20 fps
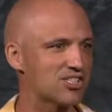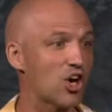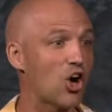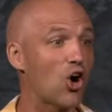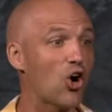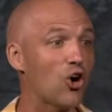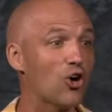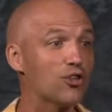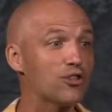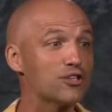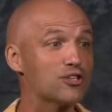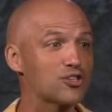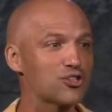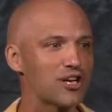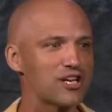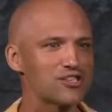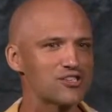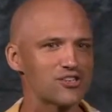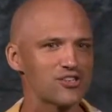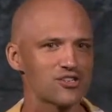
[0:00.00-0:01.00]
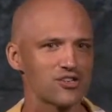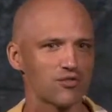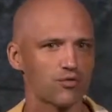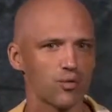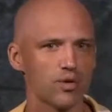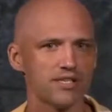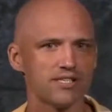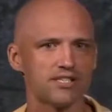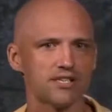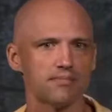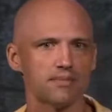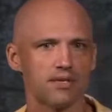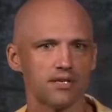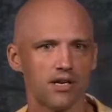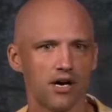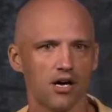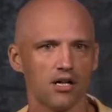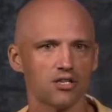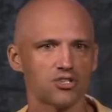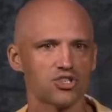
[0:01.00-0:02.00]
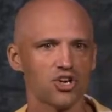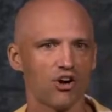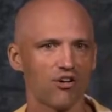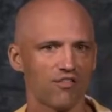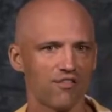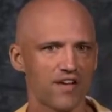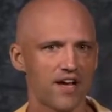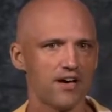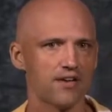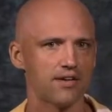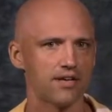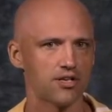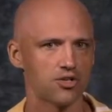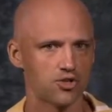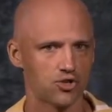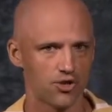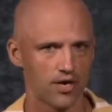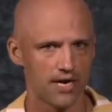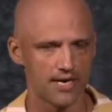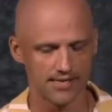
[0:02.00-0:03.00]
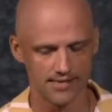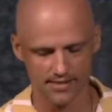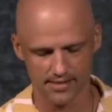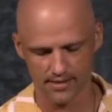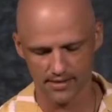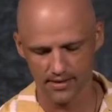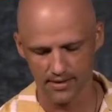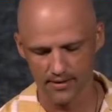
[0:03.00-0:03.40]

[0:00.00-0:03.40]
all the treasures of wisdom and knowledge are found in Christ?